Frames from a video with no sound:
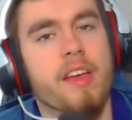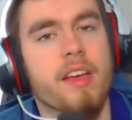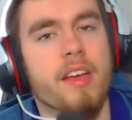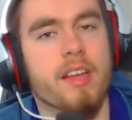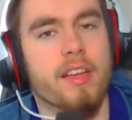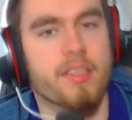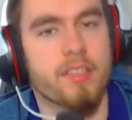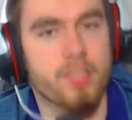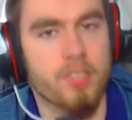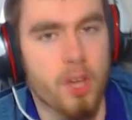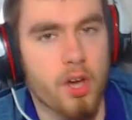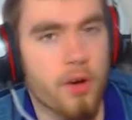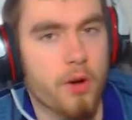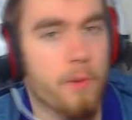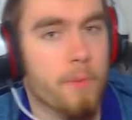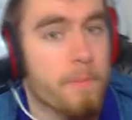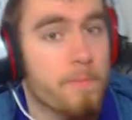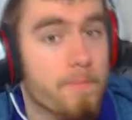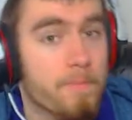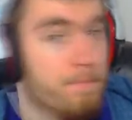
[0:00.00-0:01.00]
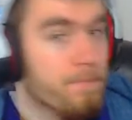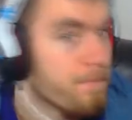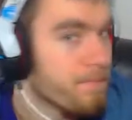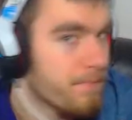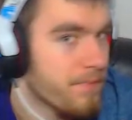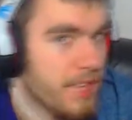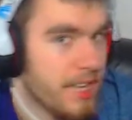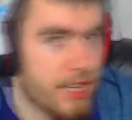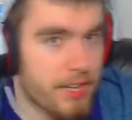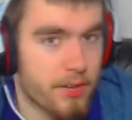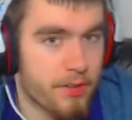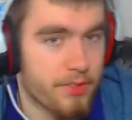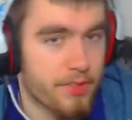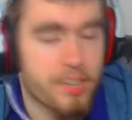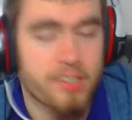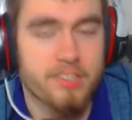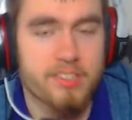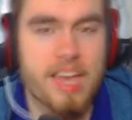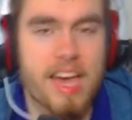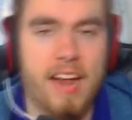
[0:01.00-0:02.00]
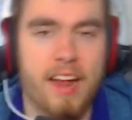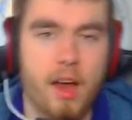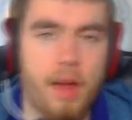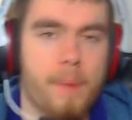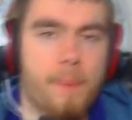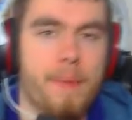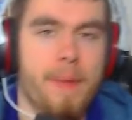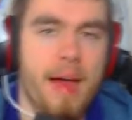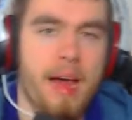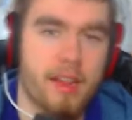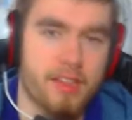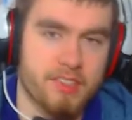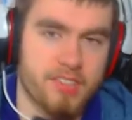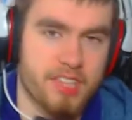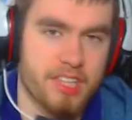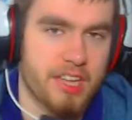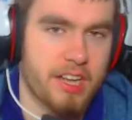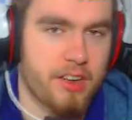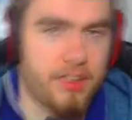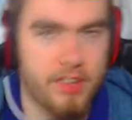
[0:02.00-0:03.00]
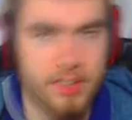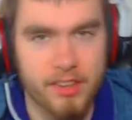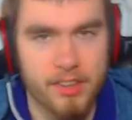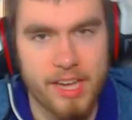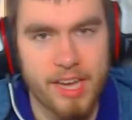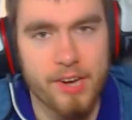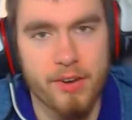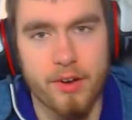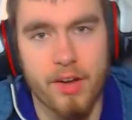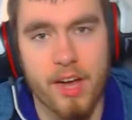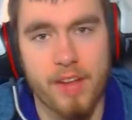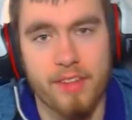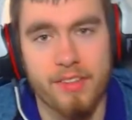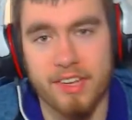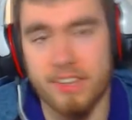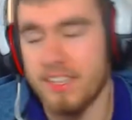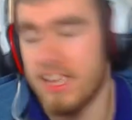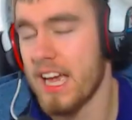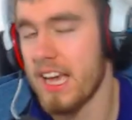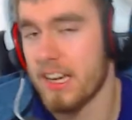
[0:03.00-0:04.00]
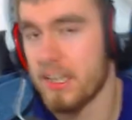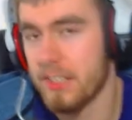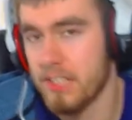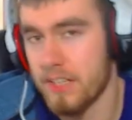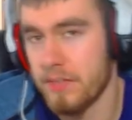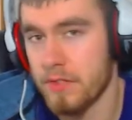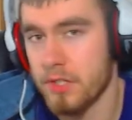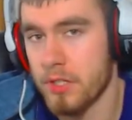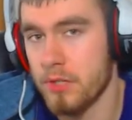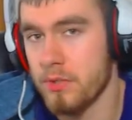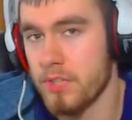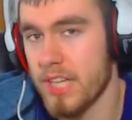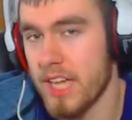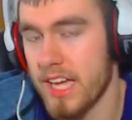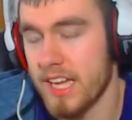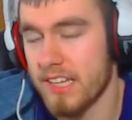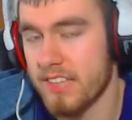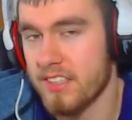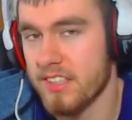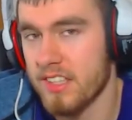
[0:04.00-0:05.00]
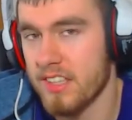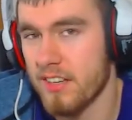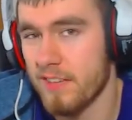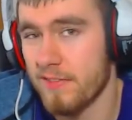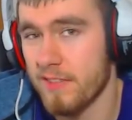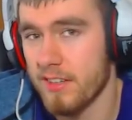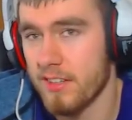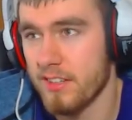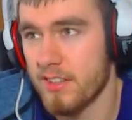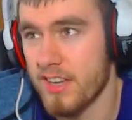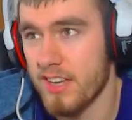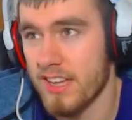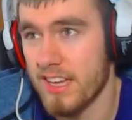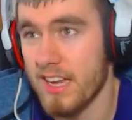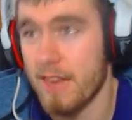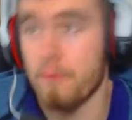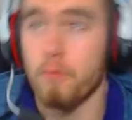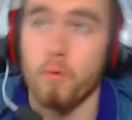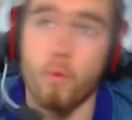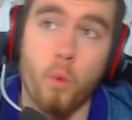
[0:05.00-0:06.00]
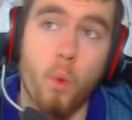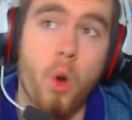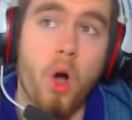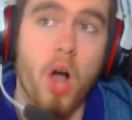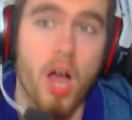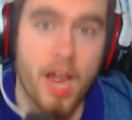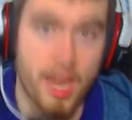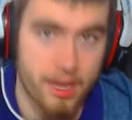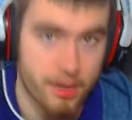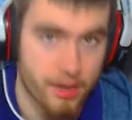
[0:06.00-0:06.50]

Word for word: So you know, there's that unbalancing there. And then later on, the attackers have two tanks and the defenders, I think, have one.